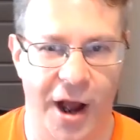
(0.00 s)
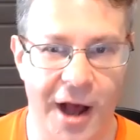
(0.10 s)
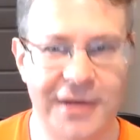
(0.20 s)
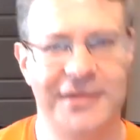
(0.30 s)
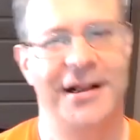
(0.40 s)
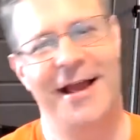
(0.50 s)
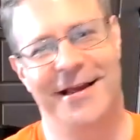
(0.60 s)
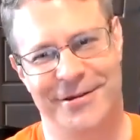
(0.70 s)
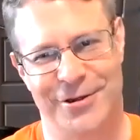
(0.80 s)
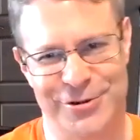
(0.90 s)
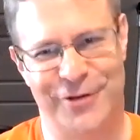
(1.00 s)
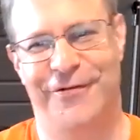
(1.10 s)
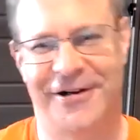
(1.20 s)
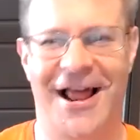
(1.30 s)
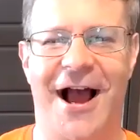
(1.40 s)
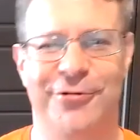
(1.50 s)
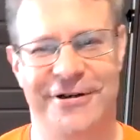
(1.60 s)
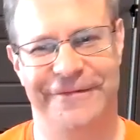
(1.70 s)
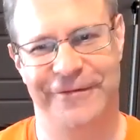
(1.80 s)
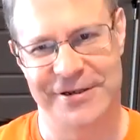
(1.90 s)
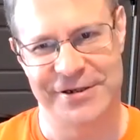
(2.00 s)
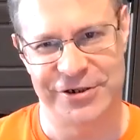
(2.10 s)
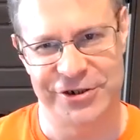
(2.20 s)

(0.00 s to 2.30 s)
Unlike the server cloud difference,